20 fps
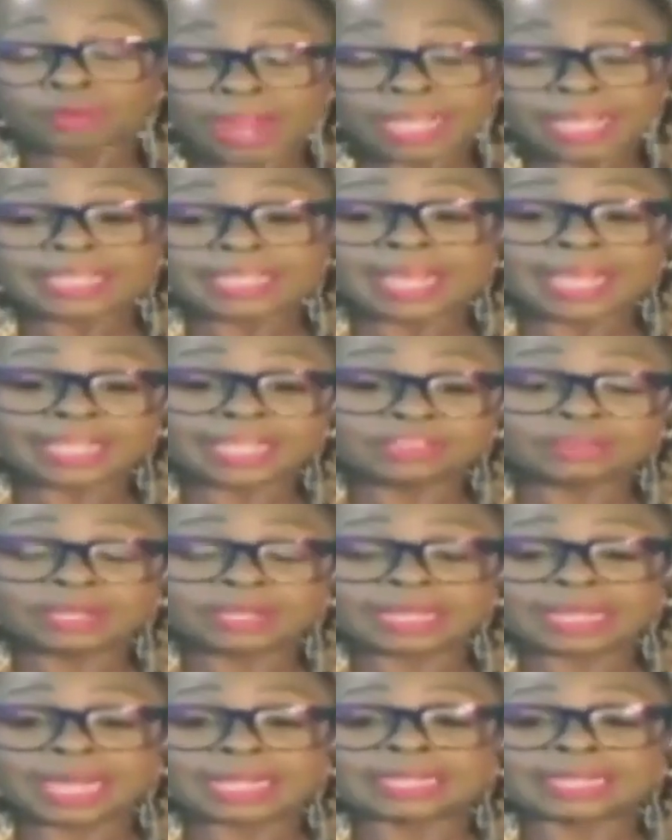right here in
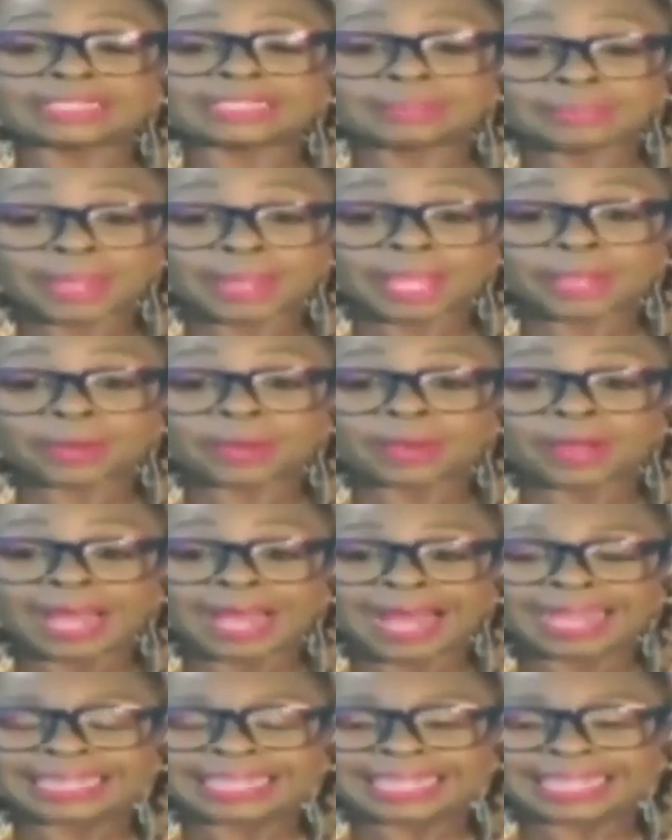Trinidad and
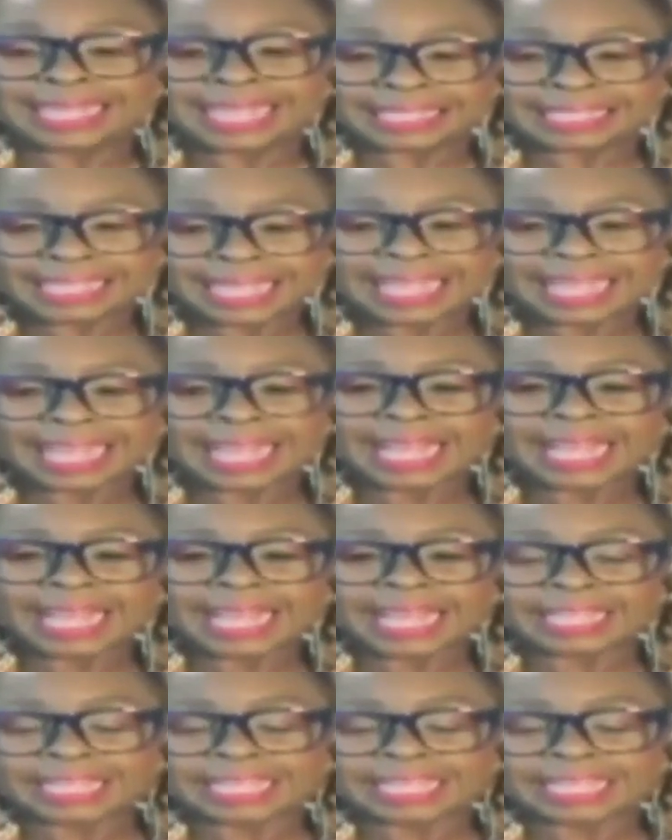Tobago and getting